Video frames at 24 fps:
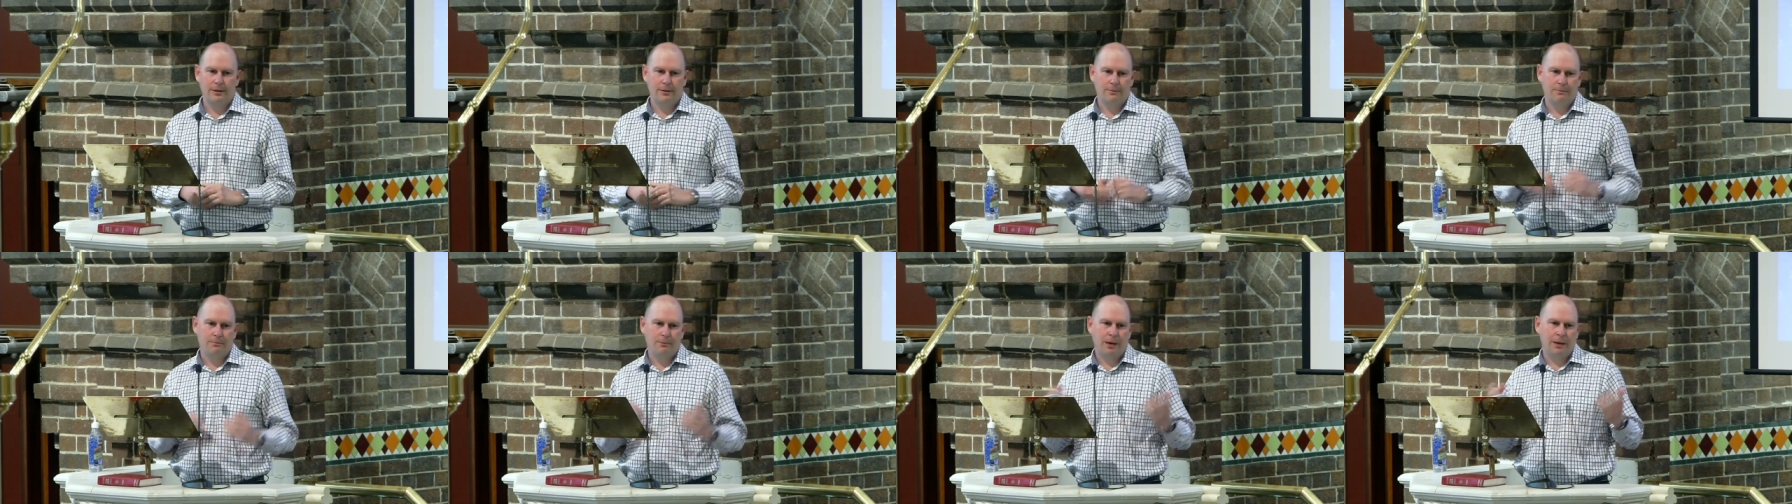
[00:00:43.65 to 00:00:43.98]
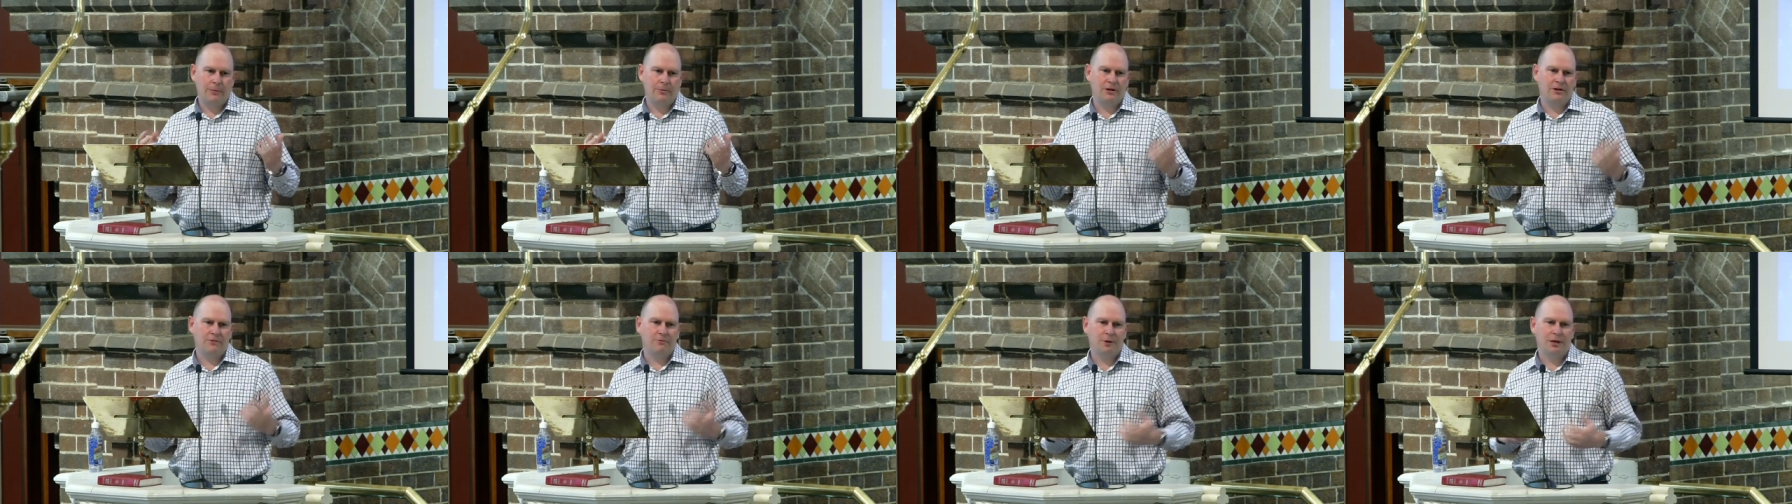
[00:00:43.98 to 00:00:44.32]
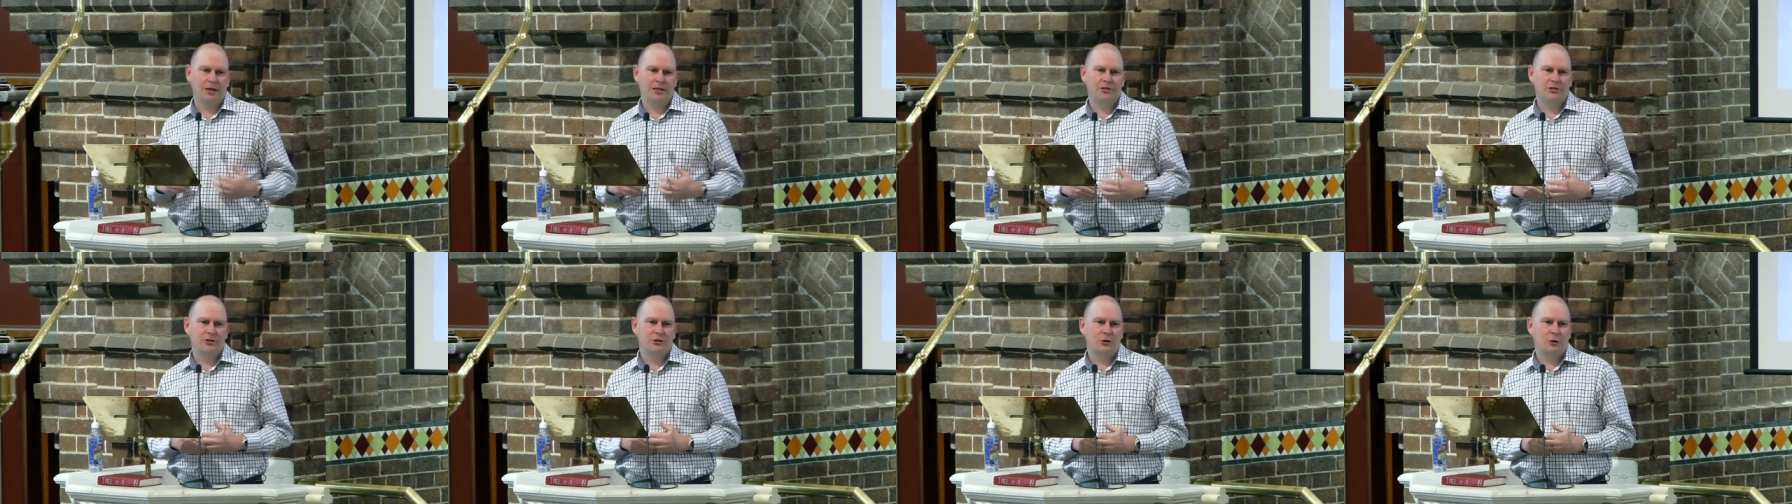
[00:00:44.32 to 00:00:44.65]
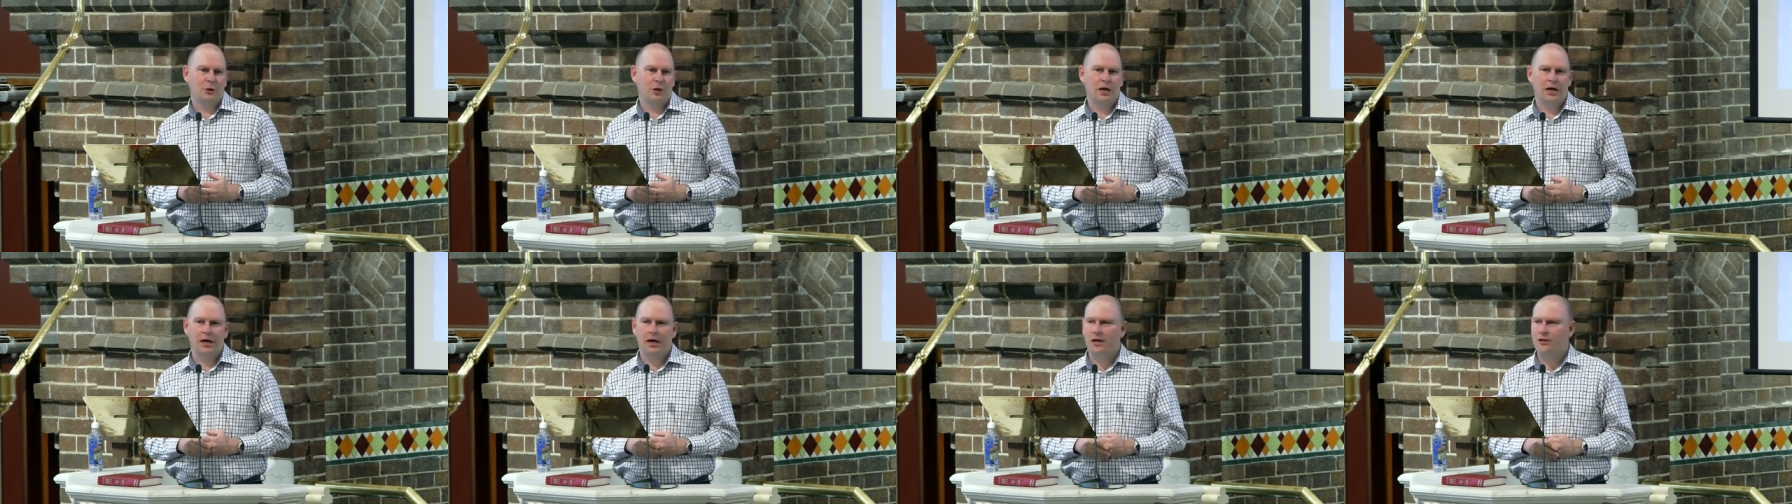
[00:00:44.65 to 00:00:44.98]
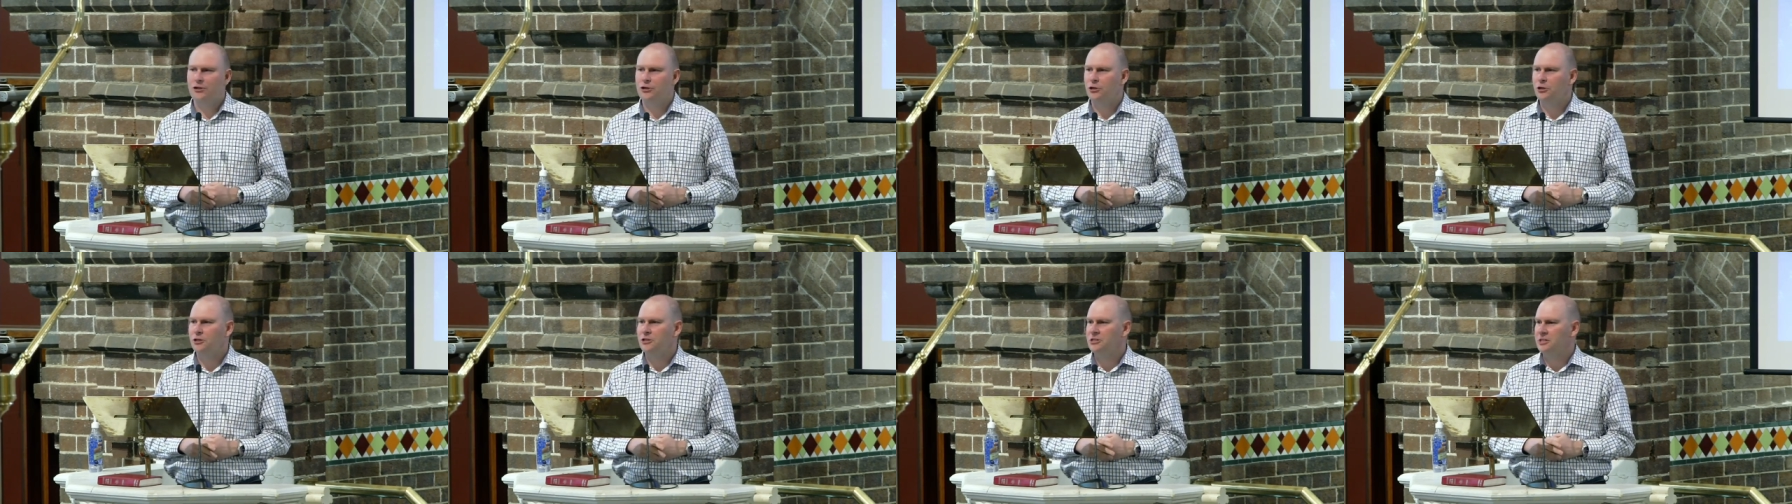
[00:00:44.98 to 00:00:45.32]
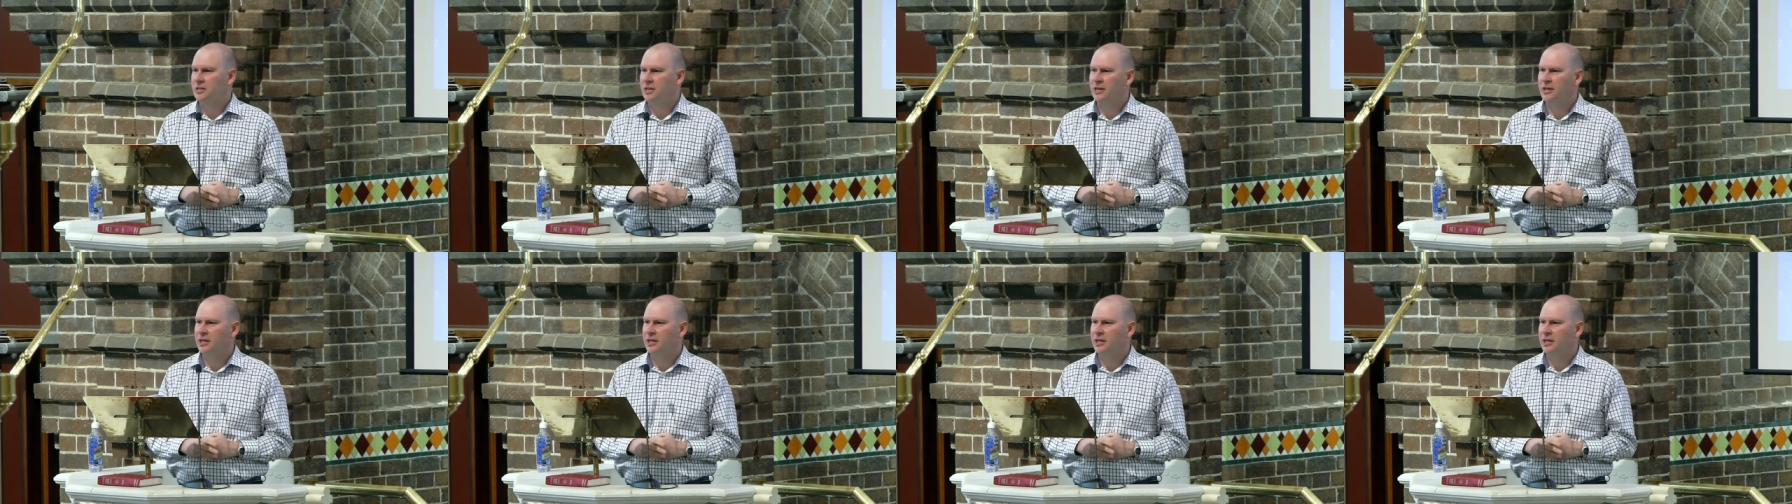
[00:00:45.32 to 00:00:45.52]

Maybe you've been to a, a, new city,